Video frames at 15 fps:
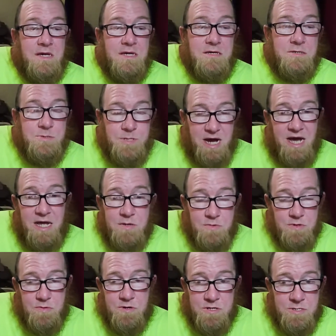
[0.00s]
You find
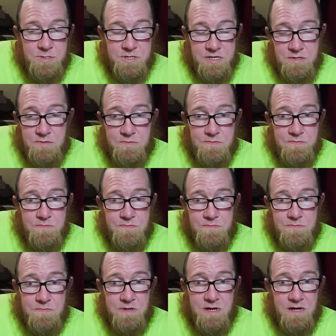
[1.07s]
what works for you.
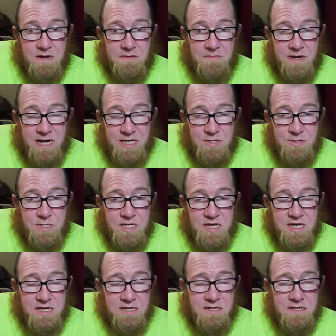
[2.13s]
But I do
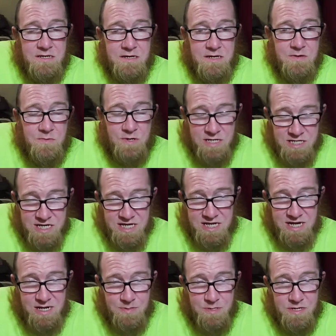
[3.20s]
say one thing that
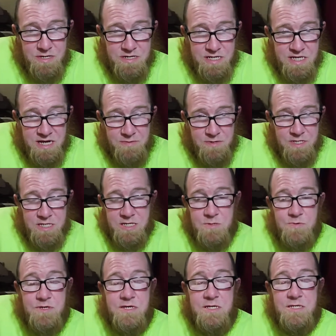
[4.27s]
I've learned is every 6
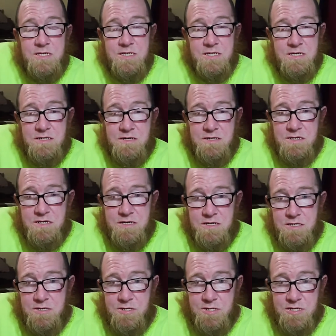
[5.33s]
weeks
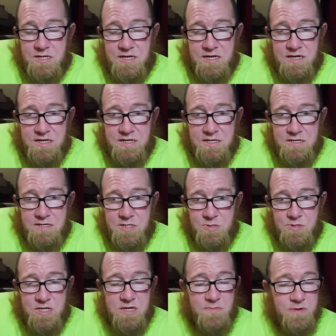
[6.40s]
you should
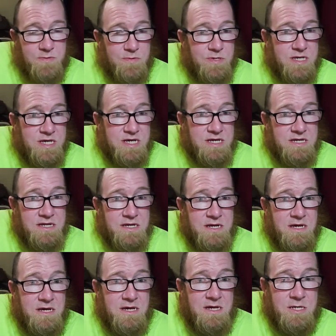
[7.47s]
switch up your routine.
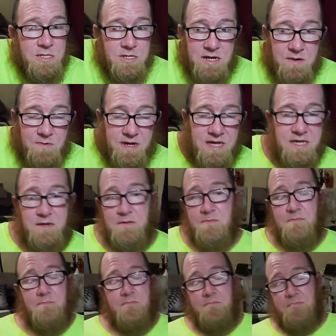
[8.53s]
So that way your
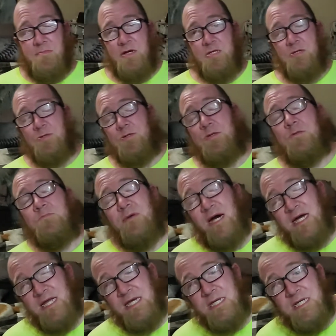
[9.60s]
muscles or
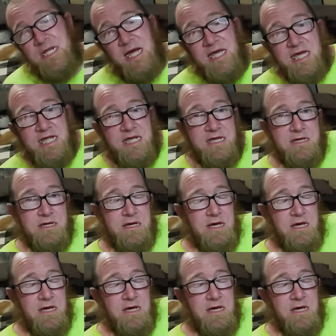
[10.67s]
body is not getting,